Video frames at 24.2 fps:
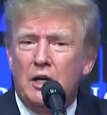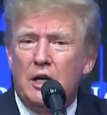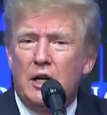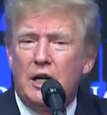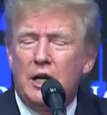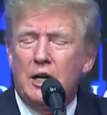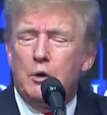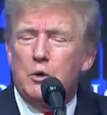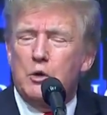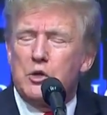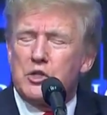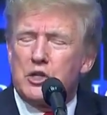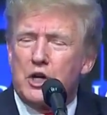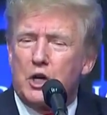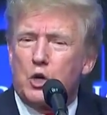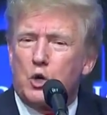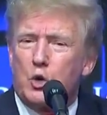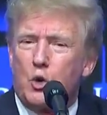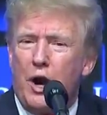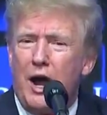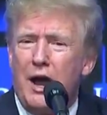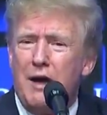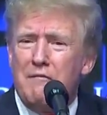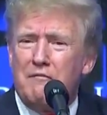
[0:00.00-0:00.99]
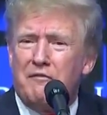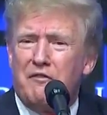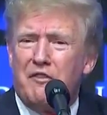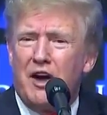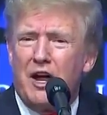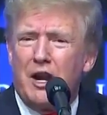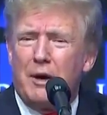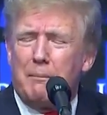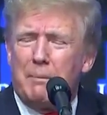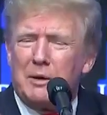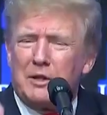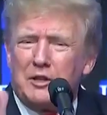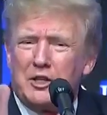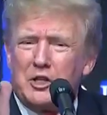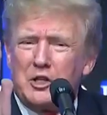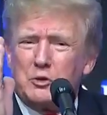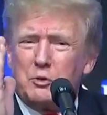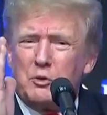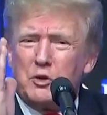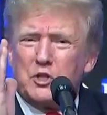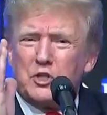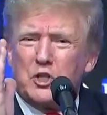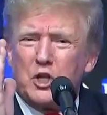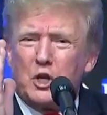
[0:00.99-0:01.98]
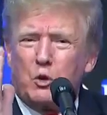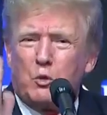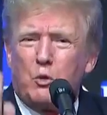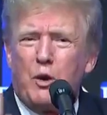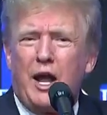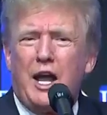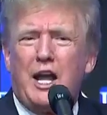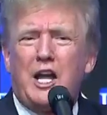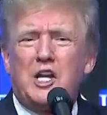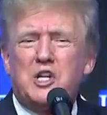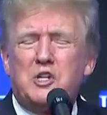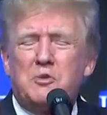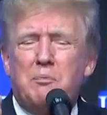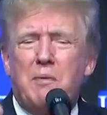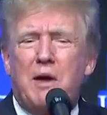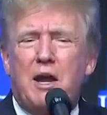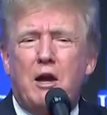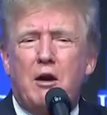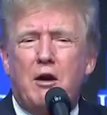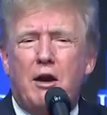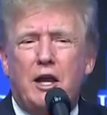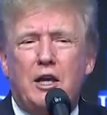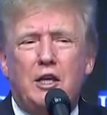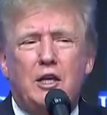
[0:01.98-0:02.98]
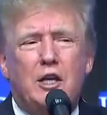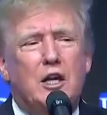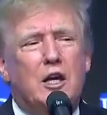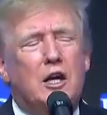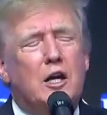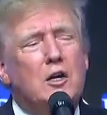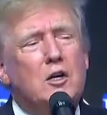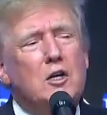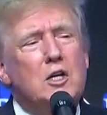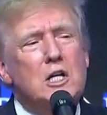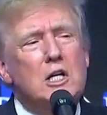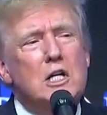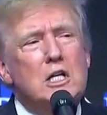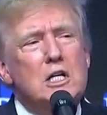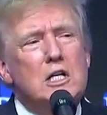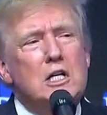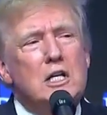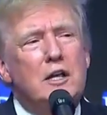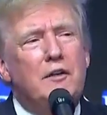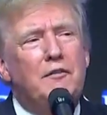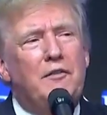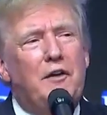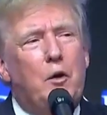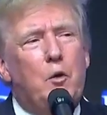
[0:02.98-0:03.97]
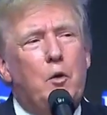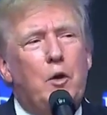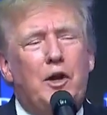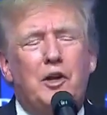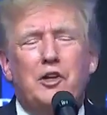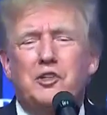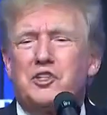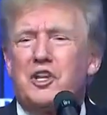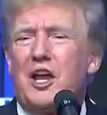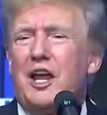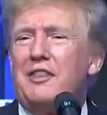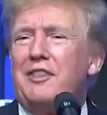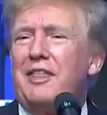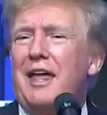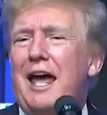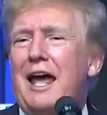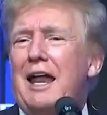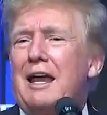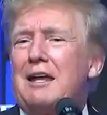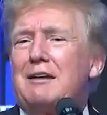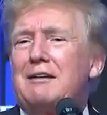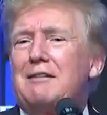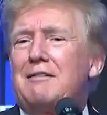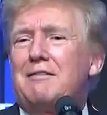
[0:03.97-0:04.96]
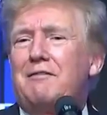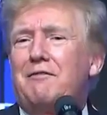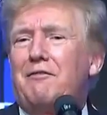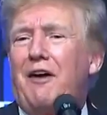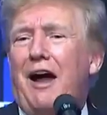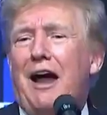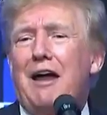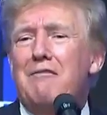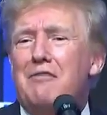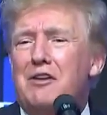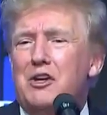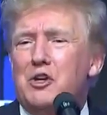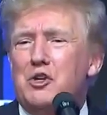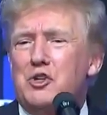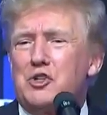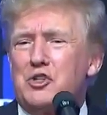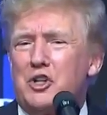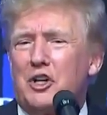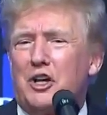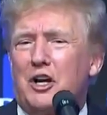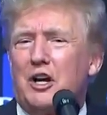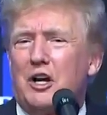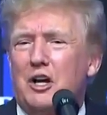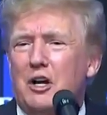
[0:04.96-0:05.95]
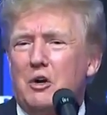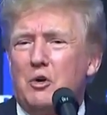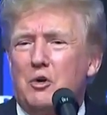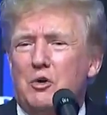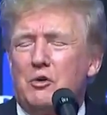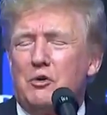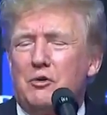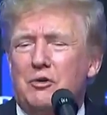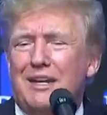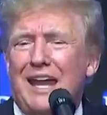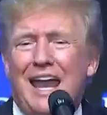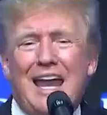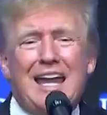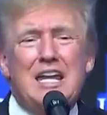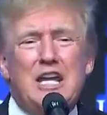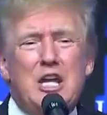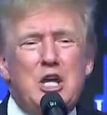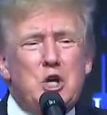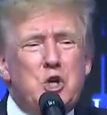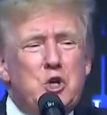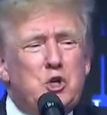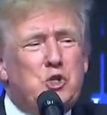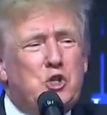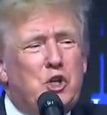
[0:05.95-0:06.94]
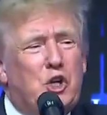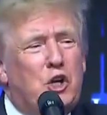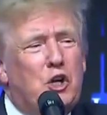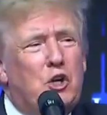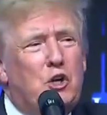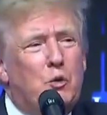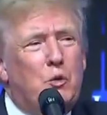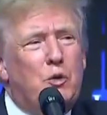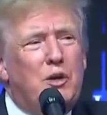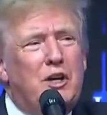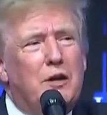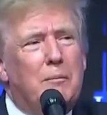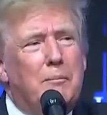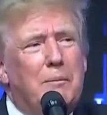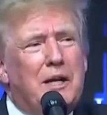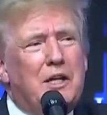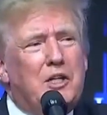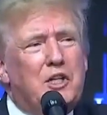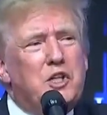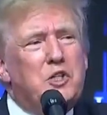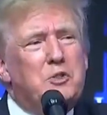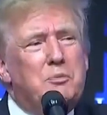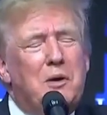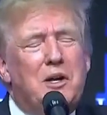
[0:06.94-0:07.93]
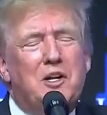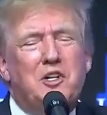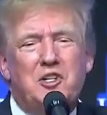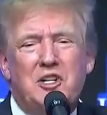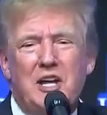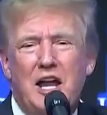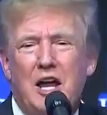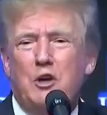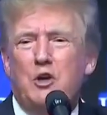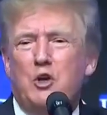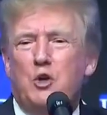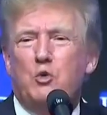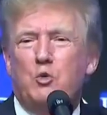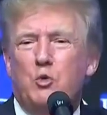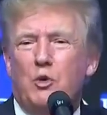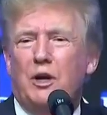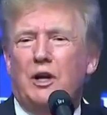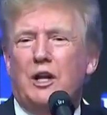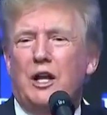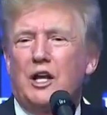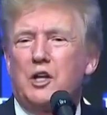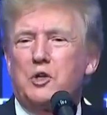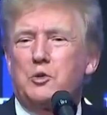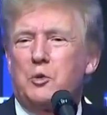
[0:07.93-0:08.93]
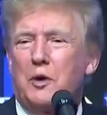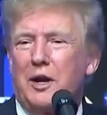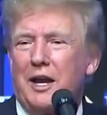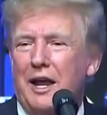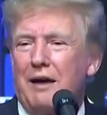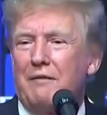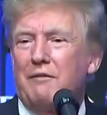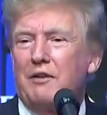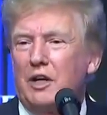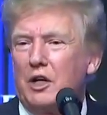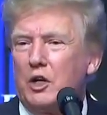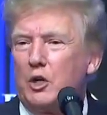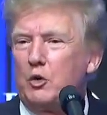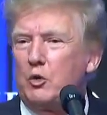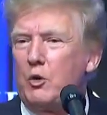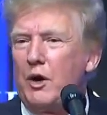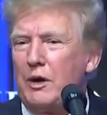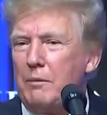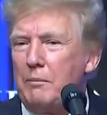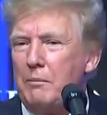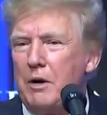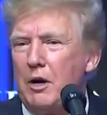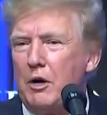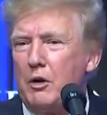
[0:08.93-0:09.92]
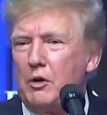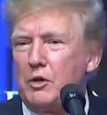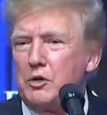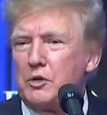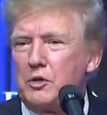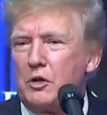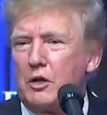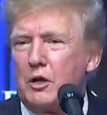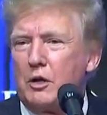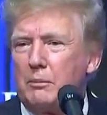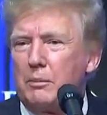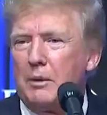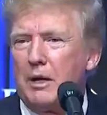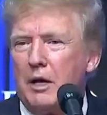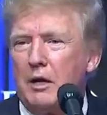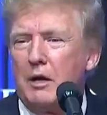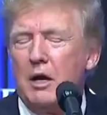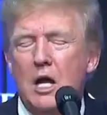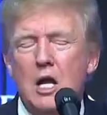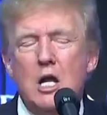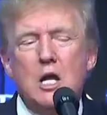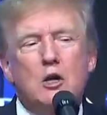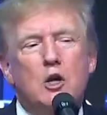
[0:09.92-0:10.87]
He was a crime fighter, but this was the greatest mayor. And you know, if I would have said that five years ago, 10 years ago, it wouldn't have meant as much. Now you realize what having a great mayor is all about.